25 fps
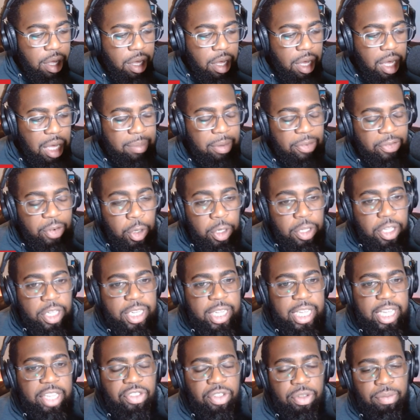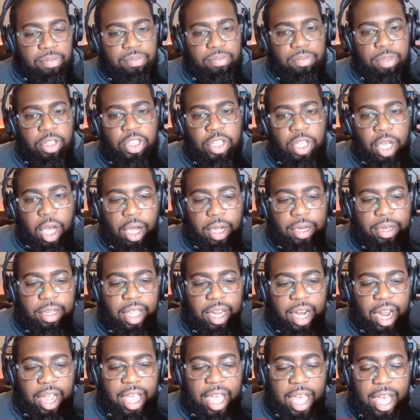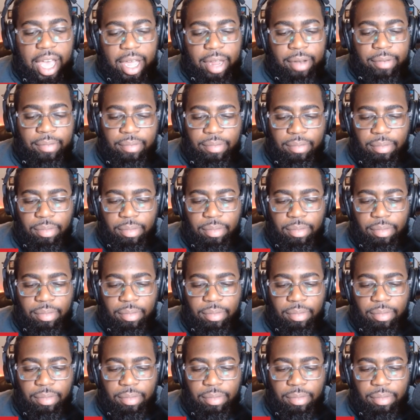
And before the season, the thought that I had